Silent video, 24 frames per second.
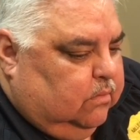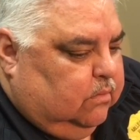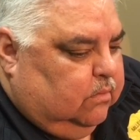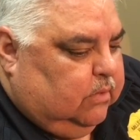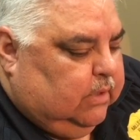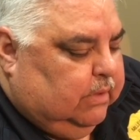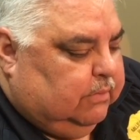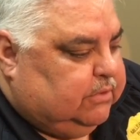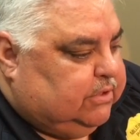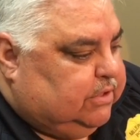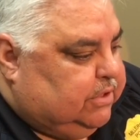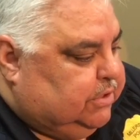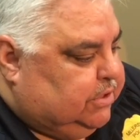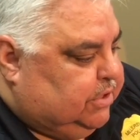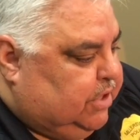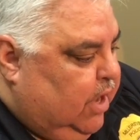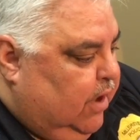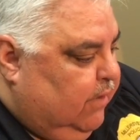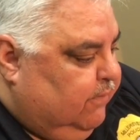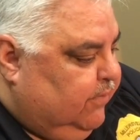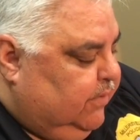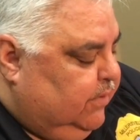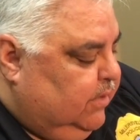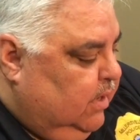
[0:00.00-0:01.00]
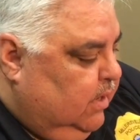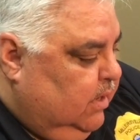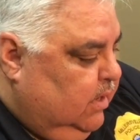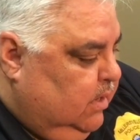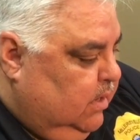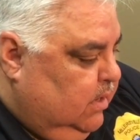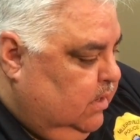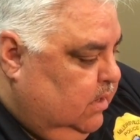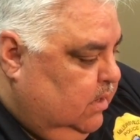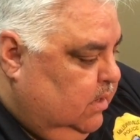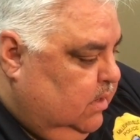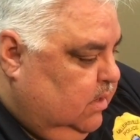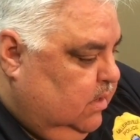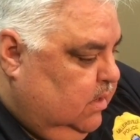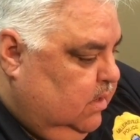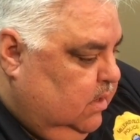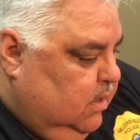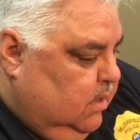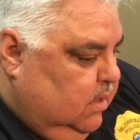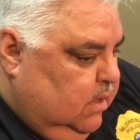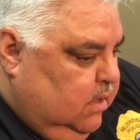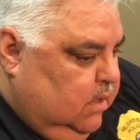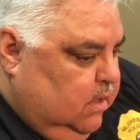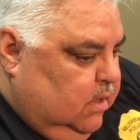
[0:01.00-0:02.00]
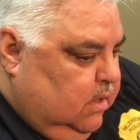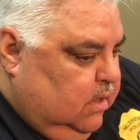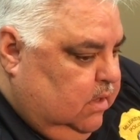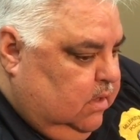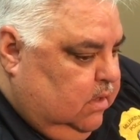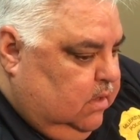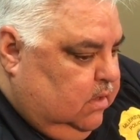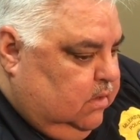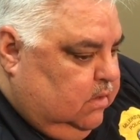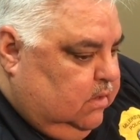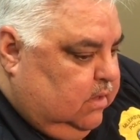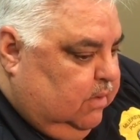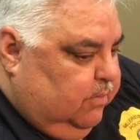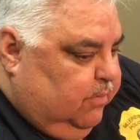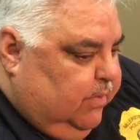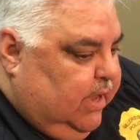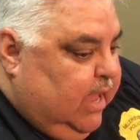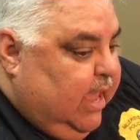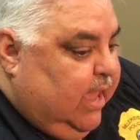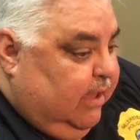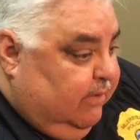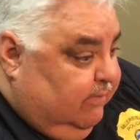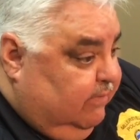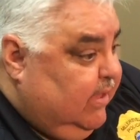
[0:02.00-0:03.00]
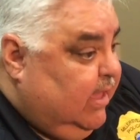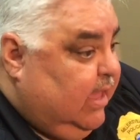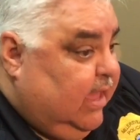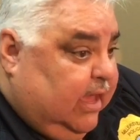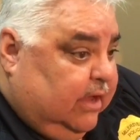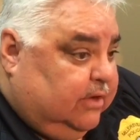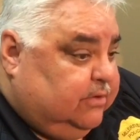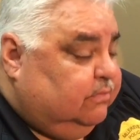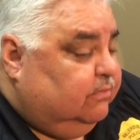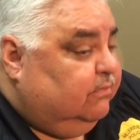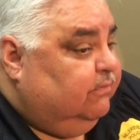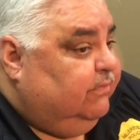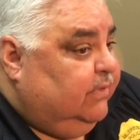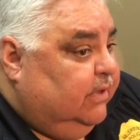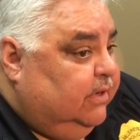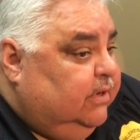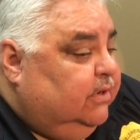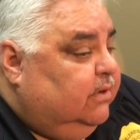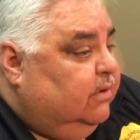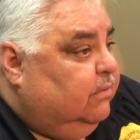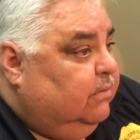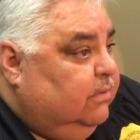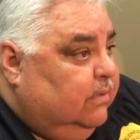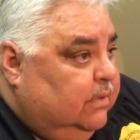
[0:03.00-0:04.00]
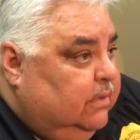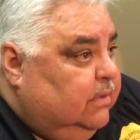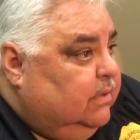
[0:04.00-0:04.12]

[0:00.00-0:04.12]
It was discovered that we have actual video